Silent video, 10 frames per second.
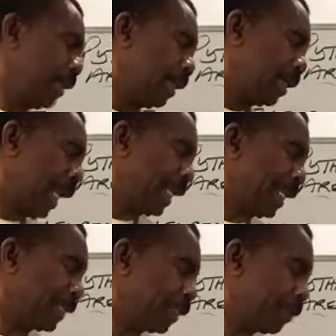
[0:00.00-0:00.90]
In that
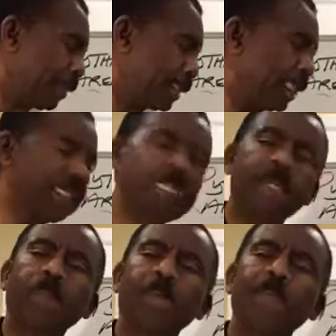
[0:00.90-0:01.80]
case, it will be
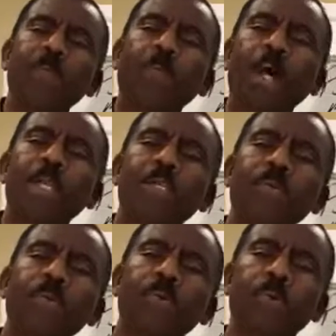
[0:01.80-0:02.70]

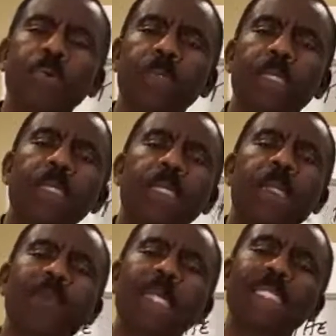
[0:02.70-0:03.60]
16.12.
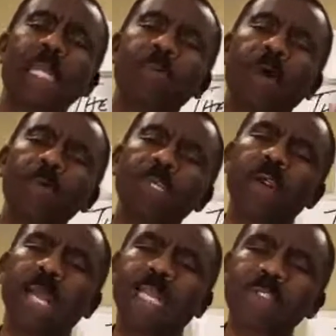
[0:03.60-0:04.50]
If I say round
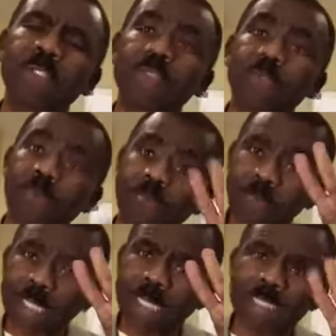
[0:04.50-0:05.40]
your answer to
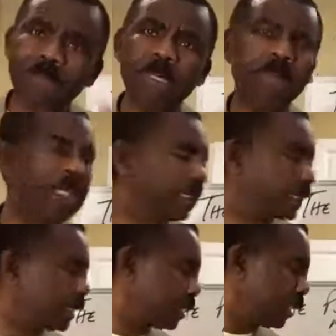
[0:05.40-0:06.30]
3 decimal
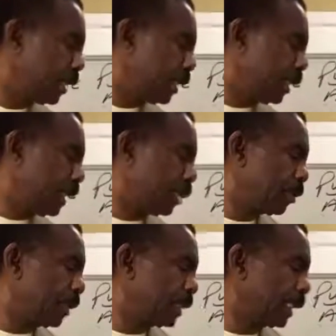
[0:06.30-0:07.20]
places, it
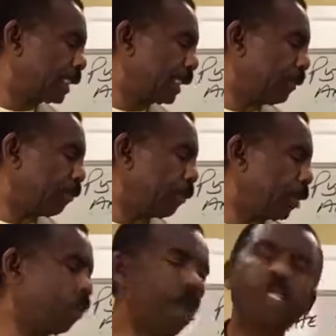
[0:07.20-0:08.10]
will be
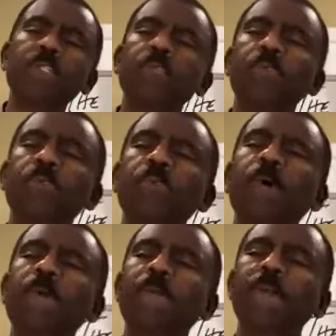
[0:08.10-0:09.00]

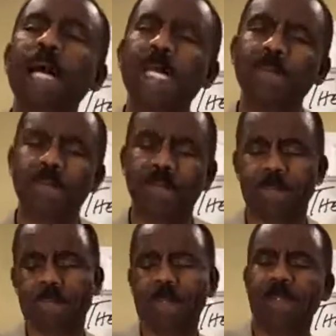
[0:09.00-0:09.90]
16.125.
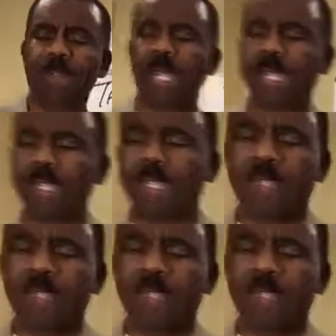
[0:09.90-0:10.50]
Okay?